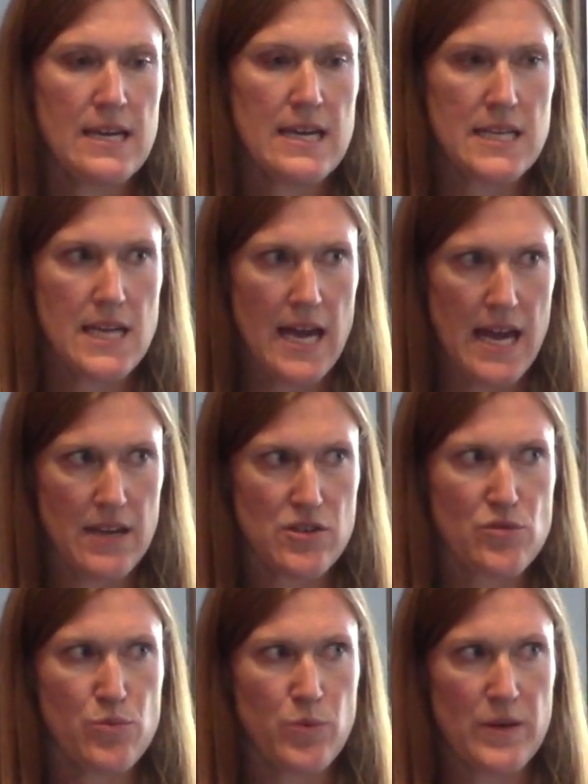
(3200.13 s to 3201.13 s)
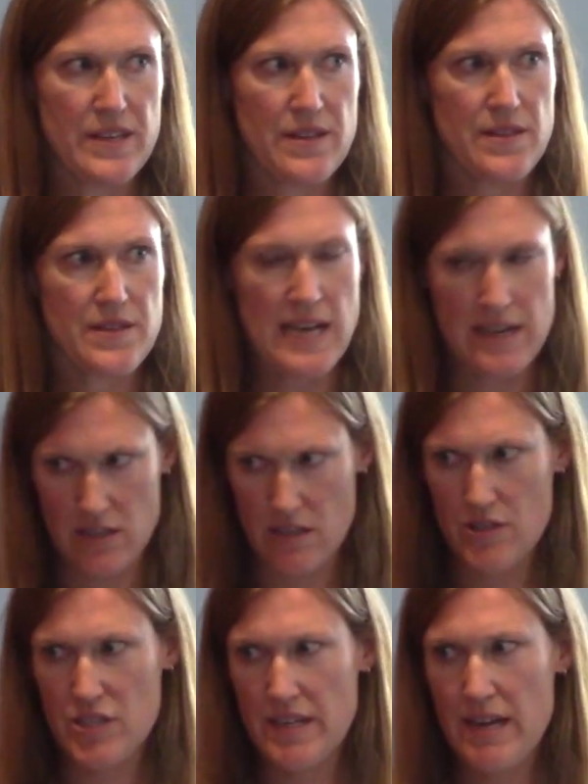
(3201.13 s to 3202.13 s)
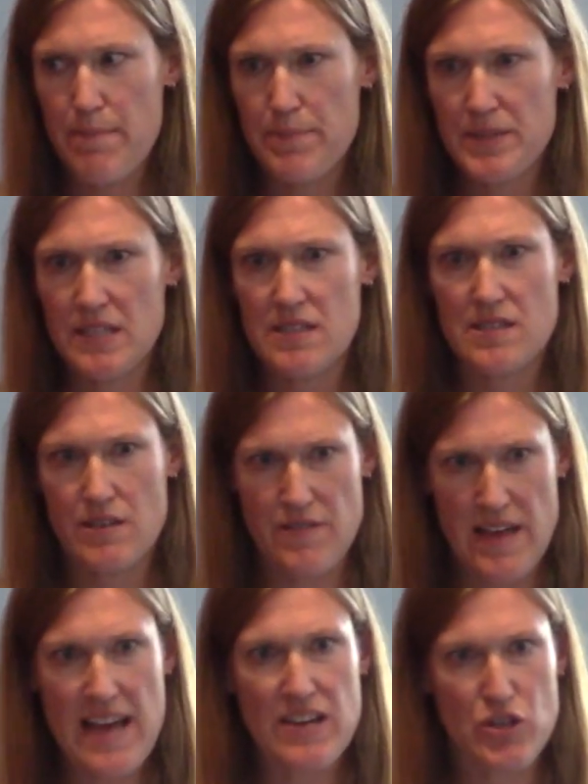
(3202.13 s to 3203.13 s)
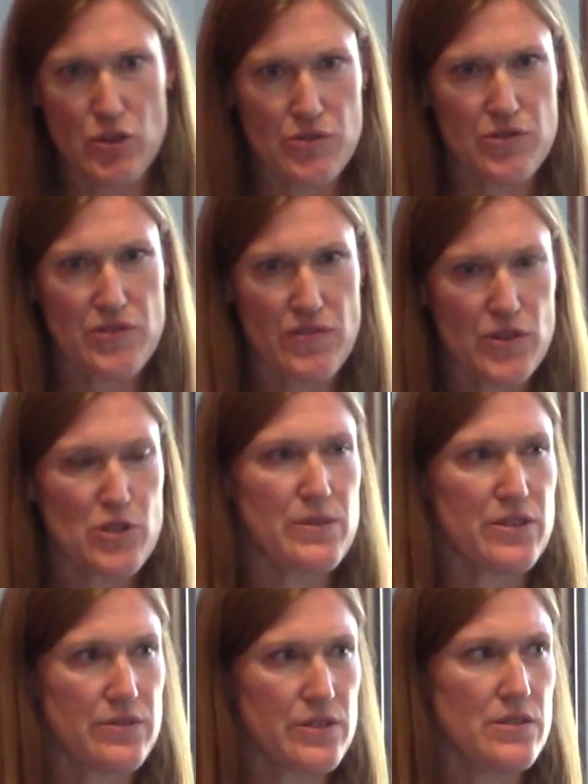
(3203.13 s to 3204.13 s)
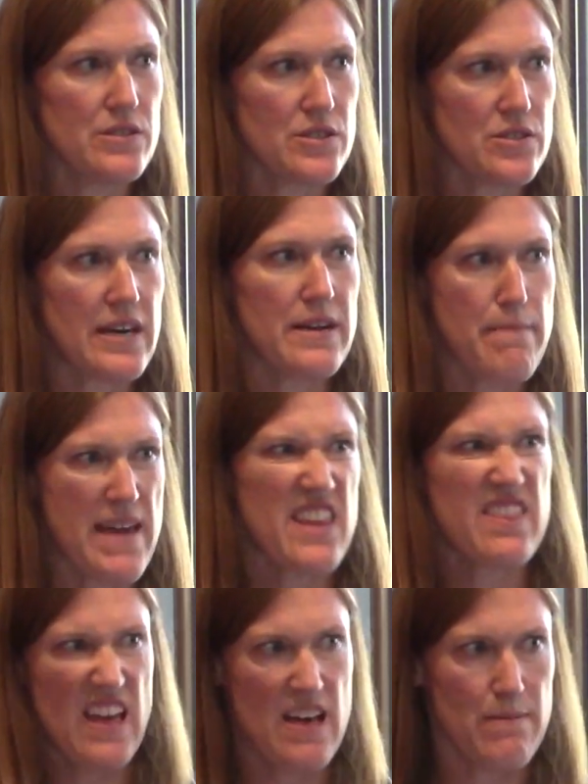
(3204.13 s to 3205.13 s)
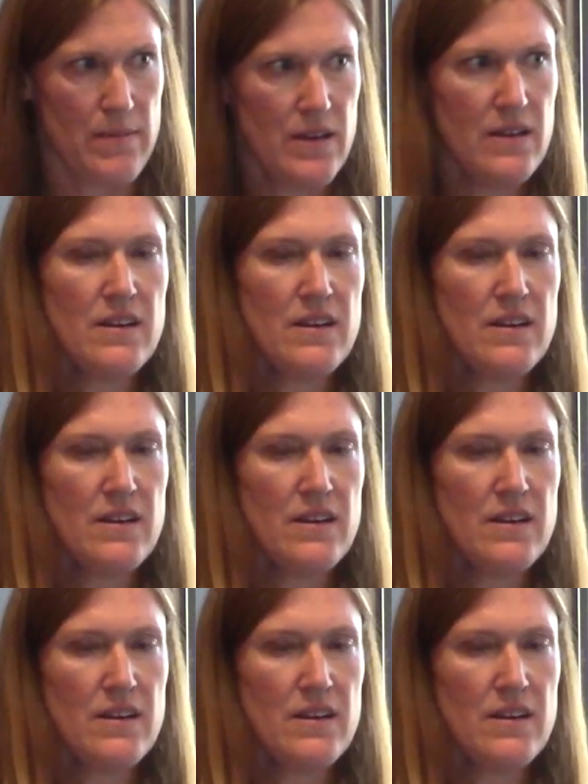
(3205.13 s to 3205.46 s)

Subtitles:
engage with technology companies that are the end users of those minerals and try to make them